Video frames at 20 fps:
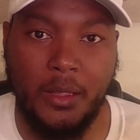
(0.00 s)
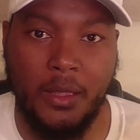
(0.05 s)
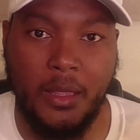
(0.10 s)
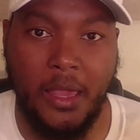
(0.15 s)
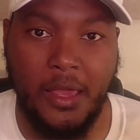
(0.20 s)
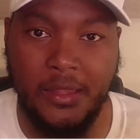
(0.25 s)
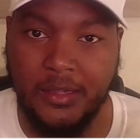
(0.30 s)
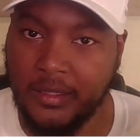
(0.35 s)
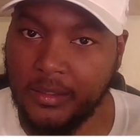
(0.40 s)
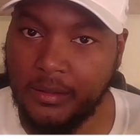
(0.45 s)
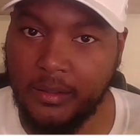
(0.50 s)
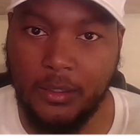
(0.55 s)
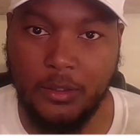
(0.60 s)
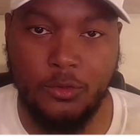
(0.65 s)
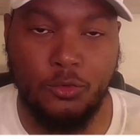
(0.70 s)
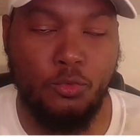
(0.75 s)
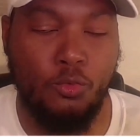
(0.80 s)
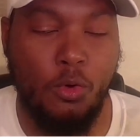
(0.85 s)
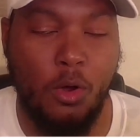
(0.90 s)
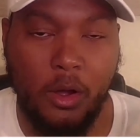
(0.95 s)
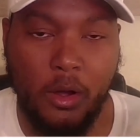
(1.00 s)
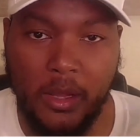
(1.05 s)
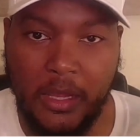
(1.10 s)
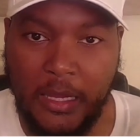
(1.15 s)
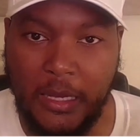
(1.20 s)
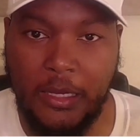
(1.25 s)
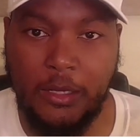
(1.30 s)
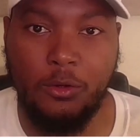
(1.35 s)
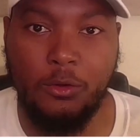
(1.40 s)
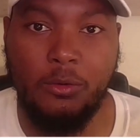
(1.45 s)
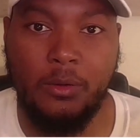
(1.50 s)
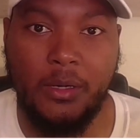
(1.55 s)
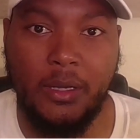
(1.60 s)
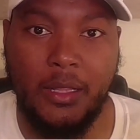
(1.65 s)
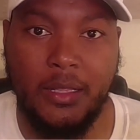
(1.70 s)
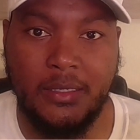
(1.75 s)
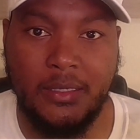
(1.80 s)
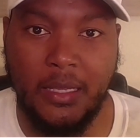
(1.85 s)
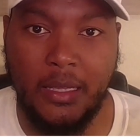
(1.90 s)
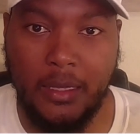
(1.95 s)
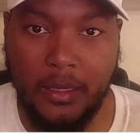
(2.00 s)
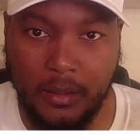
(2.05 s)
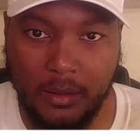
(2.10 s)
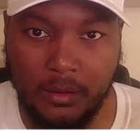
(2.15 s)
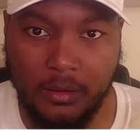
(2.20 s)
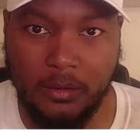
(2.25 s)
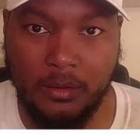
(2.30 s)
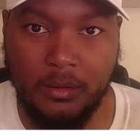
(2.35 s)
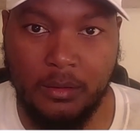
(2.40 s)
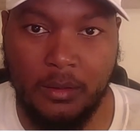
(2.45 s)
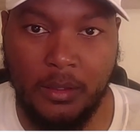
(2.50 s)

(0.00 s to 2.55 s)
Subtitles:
as adults who are ignorant as hell,